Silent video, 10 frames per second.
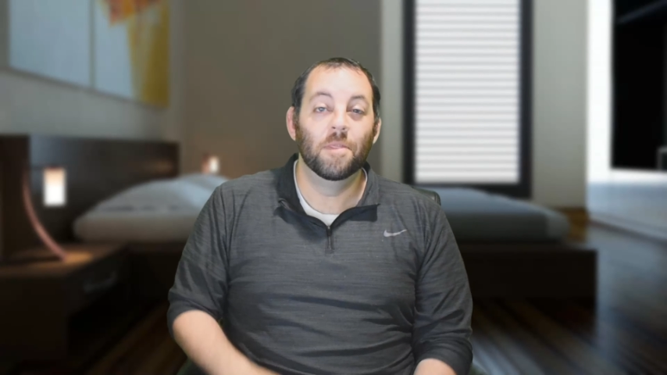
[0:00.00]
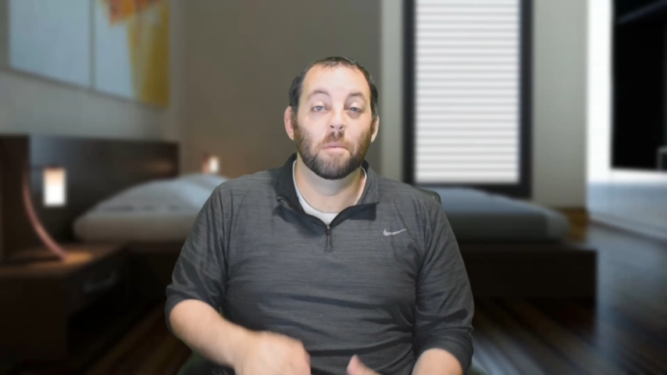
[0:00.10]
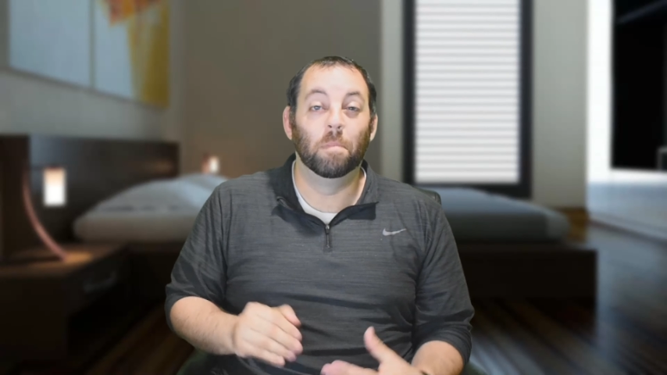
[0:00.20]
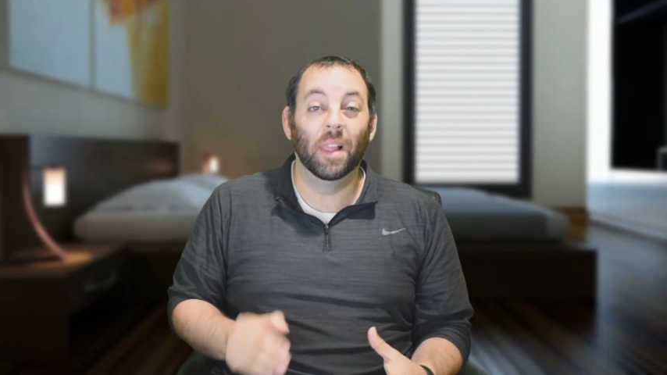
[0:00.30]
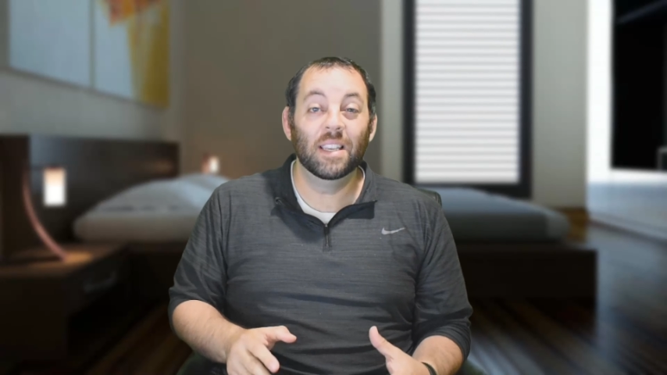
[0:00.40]

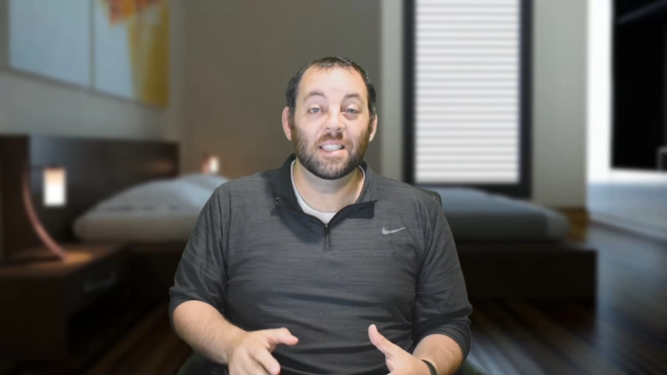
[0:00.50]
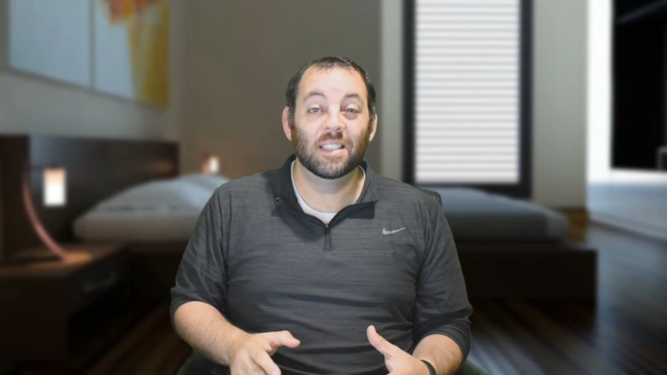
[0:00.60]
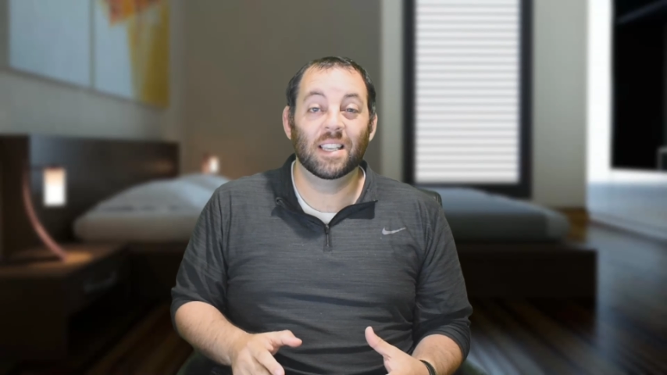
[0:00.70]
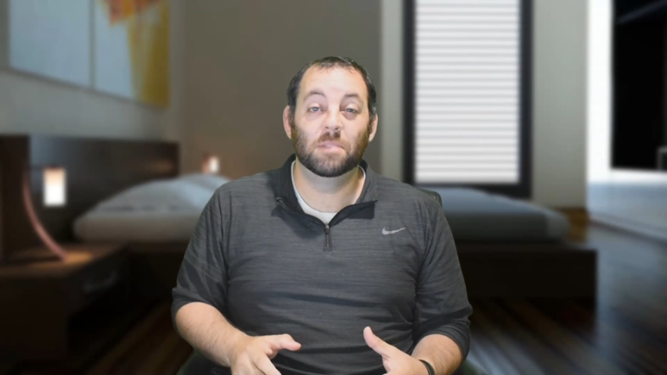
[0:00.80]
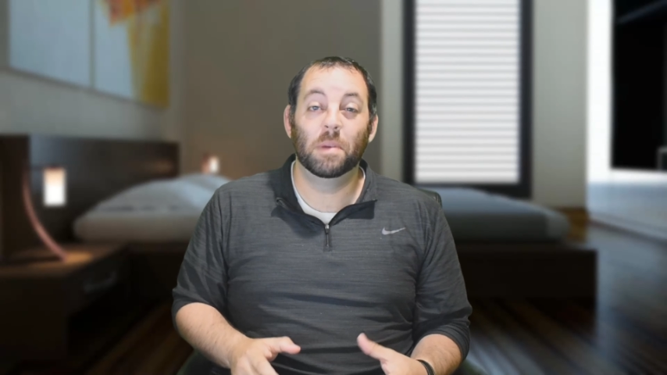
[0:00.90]
The place
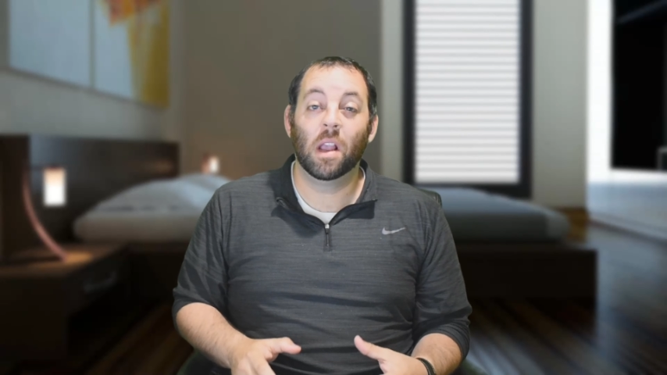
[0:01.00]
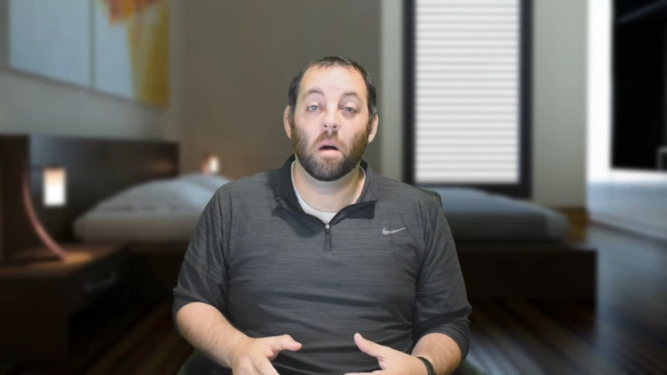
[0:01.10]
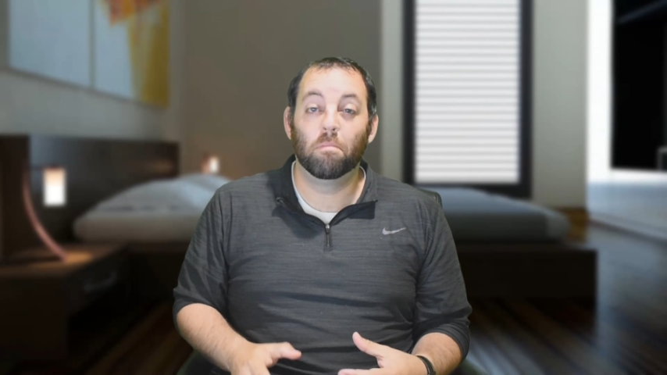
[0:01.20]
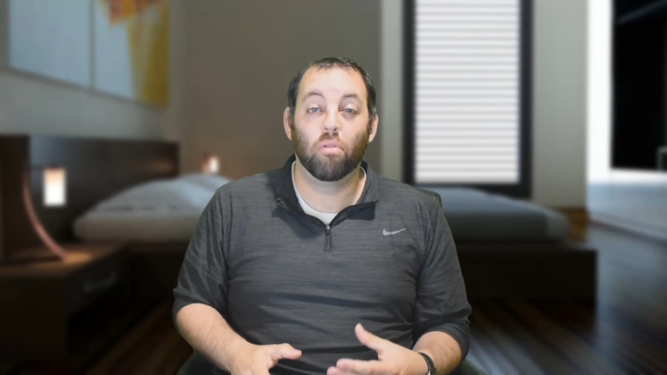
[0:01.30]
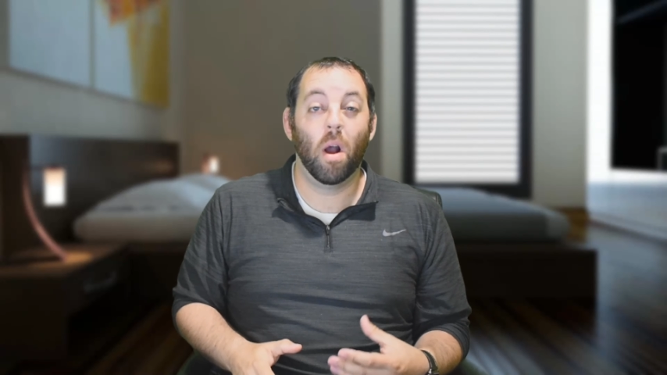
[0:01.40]
this has
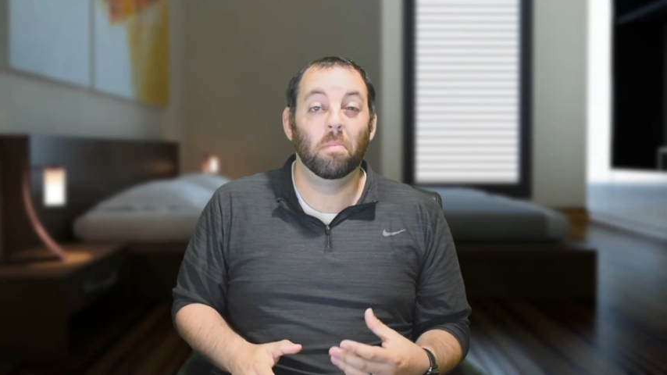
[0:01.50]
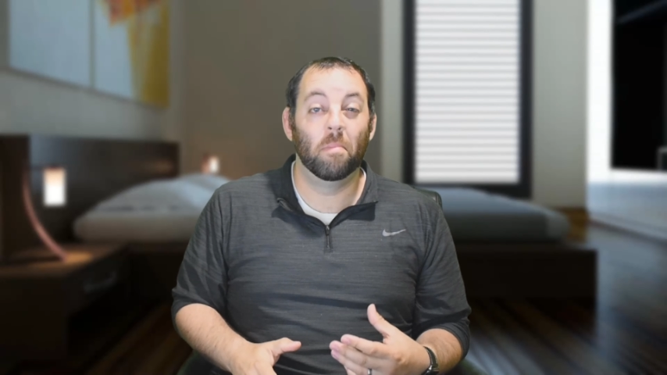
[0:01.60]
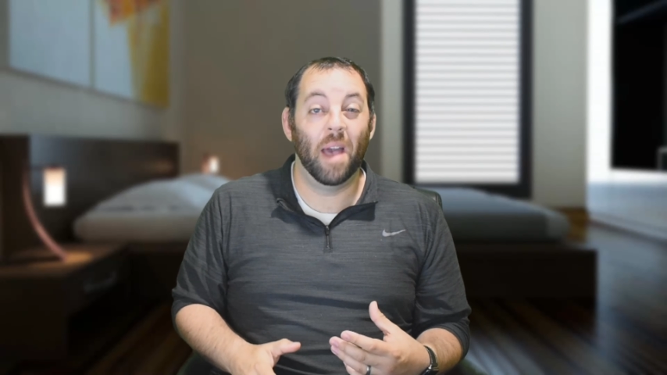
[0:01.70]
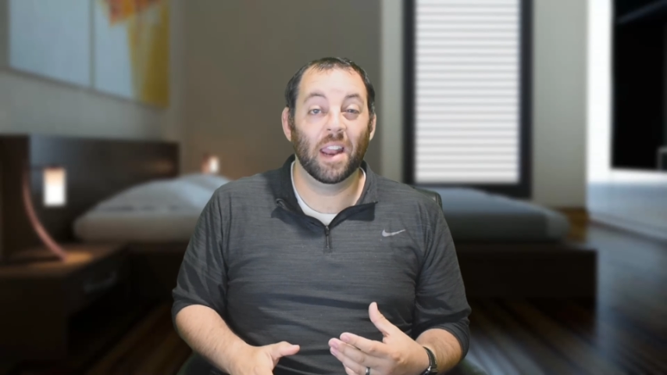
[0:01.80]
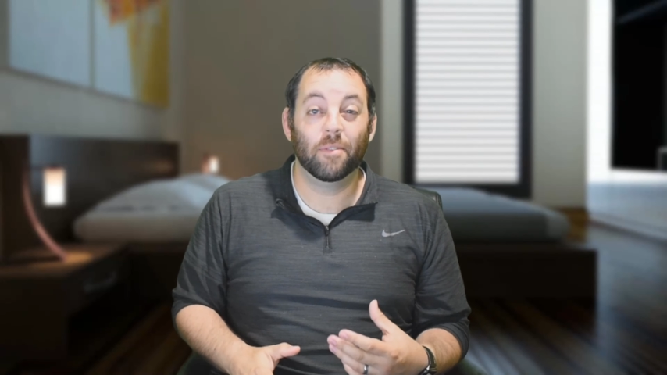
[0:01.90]
become
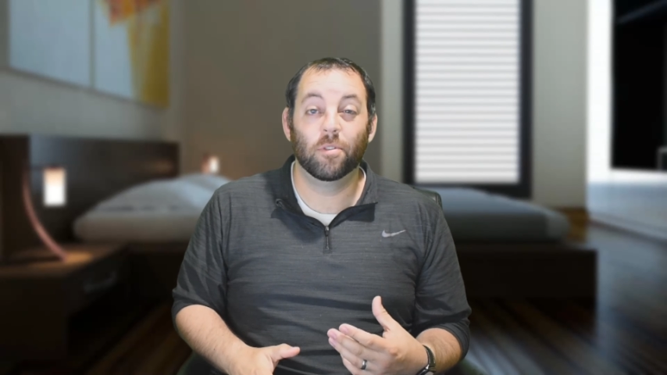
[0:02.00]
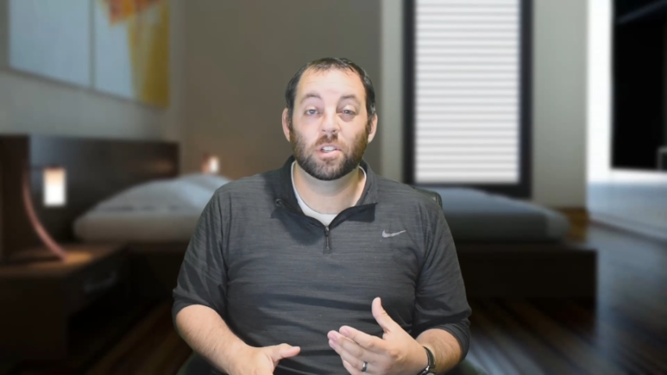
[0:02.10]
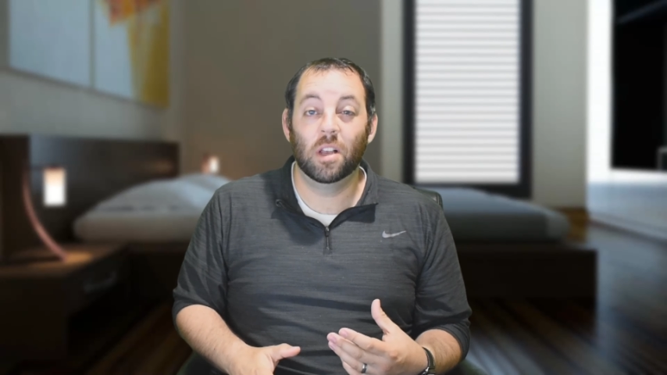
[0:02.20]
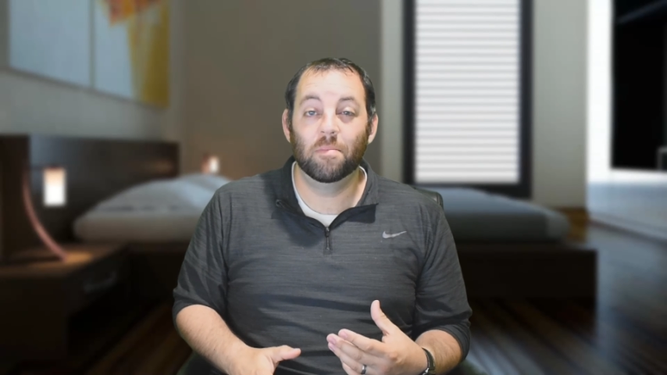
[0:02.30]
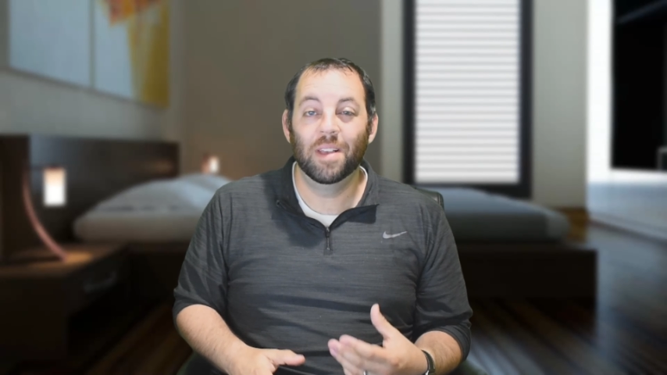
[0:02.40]
problematic for
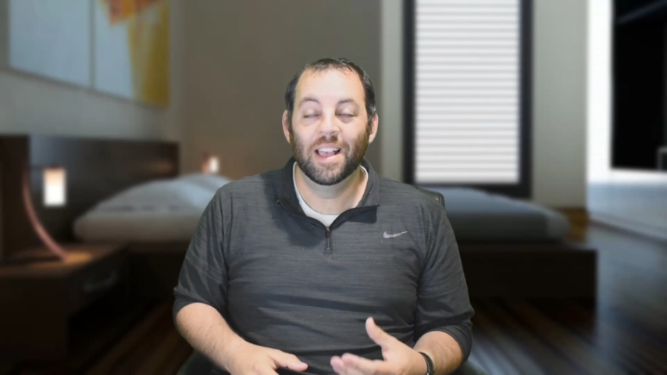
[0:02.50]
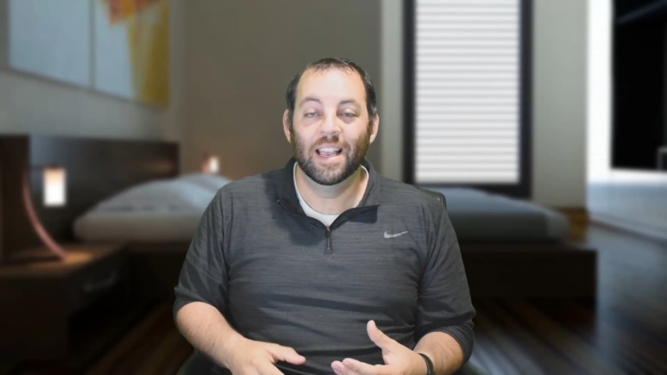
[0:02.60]
some